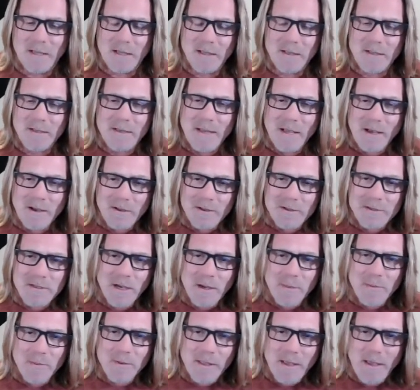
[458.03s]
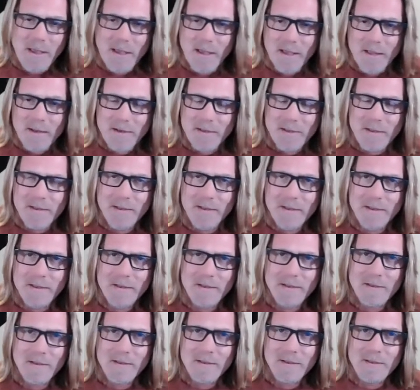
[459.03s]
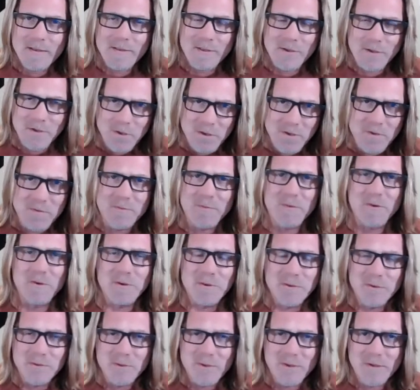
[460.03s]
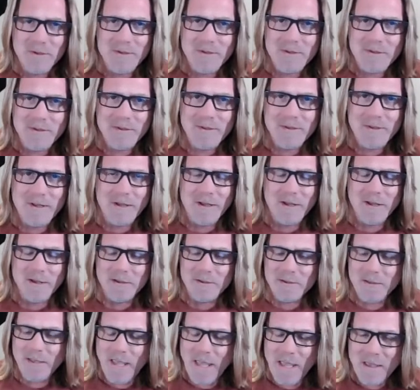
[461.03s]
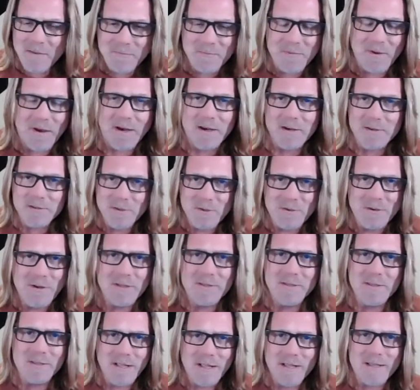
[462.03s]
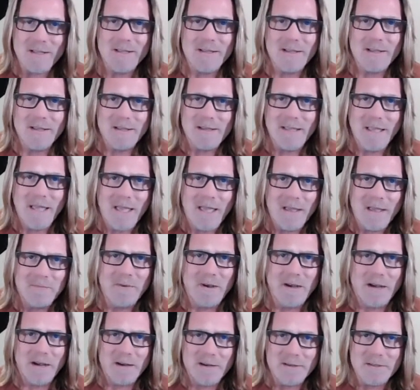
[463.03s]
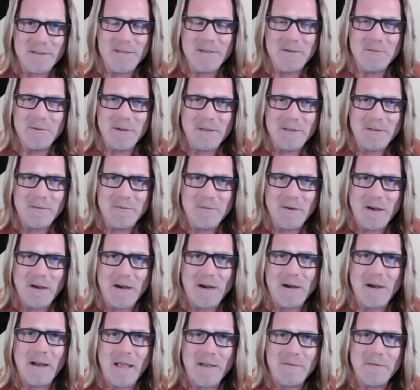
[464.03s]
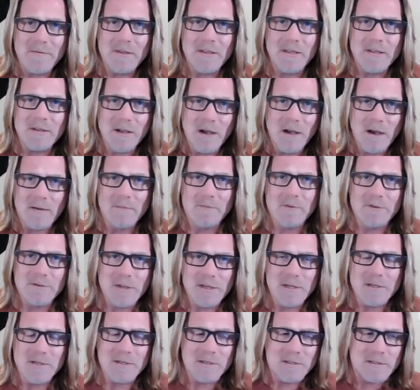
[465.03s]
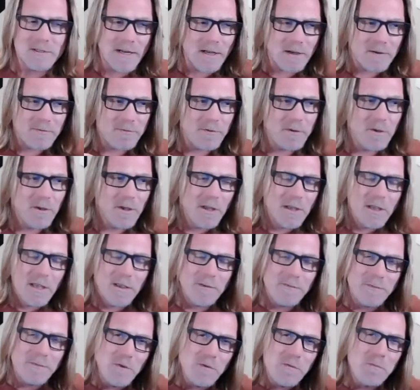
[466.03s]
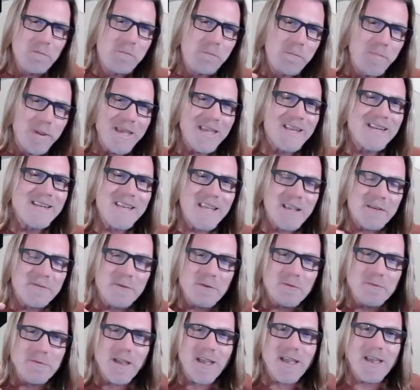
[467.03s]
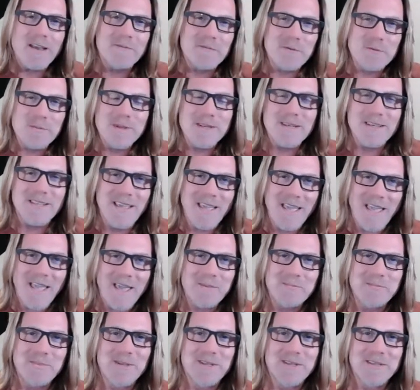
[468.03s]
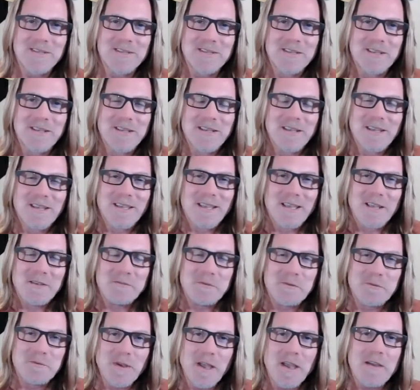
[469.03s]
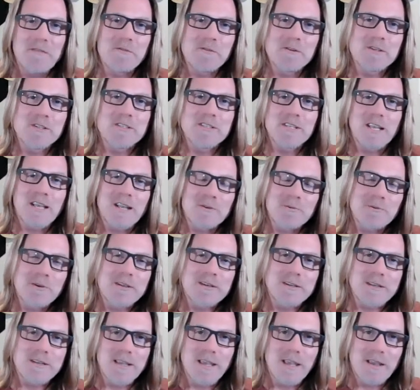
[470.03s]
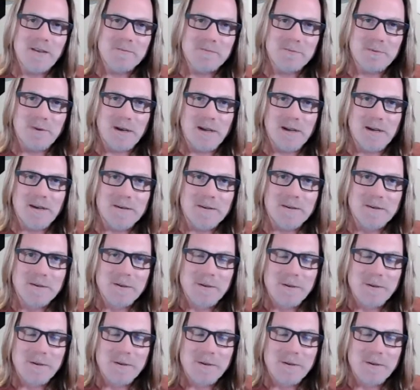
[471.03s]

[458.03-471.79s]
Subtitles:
Now, on top of that, the good food, campfires. Who doesn't like a campfire? Sitting around the fire having conversations. Now, if you've ever been camping, if you've ever sat around a campfire,